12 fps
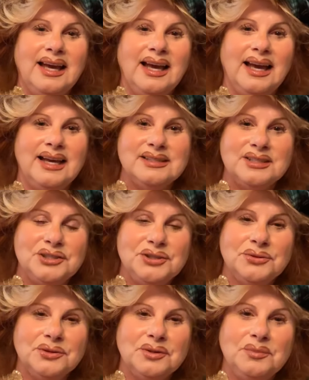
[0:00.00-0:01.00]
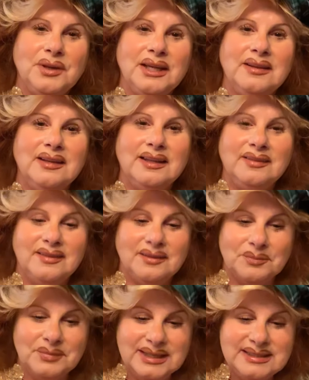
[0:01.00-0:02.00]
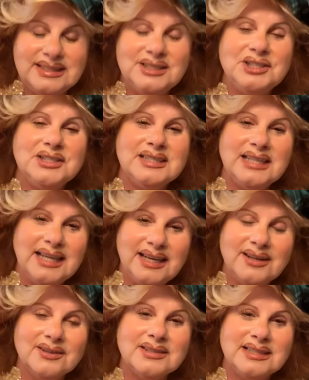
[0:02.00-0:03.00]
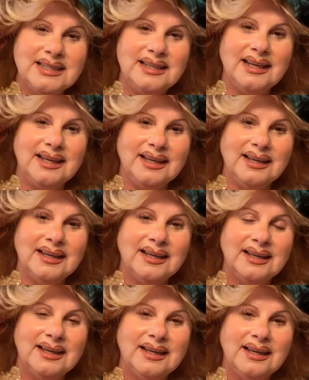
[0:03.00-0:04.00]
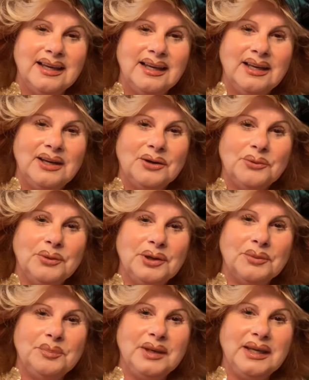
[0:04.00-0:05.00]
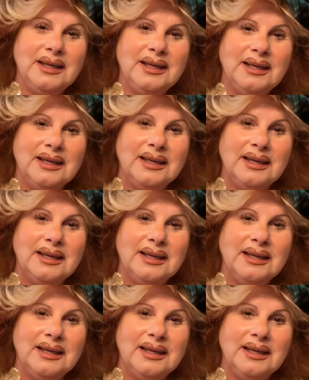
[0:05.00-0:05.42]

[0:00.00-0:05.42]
has assured me that the messages here today will be